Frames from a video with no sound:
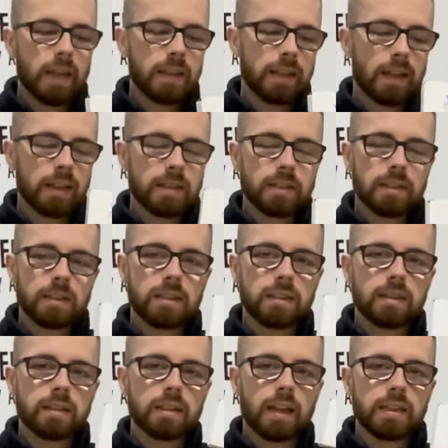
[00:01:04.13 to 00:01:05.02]
and that's
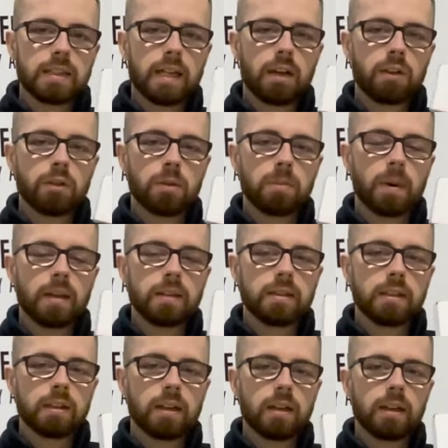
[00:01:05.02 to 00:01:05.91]
that's how you
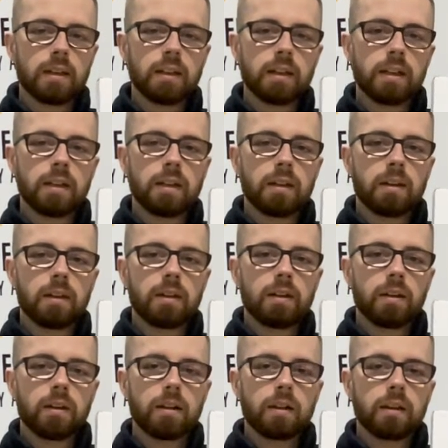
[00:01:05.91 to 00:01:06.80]
basically
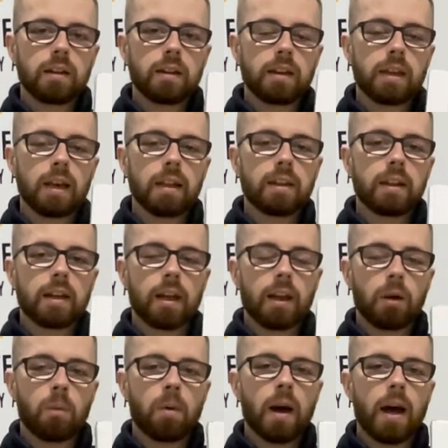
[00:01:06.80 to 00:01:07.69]
get the
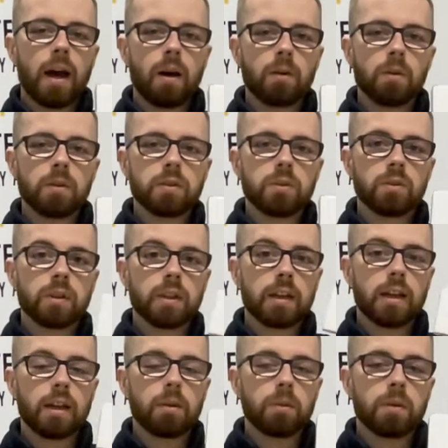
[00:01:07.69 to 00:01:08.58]
kilowatt hours or the
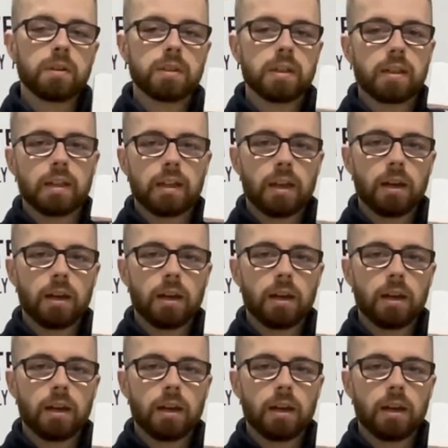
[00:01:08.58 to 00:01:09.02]
kilowatts and the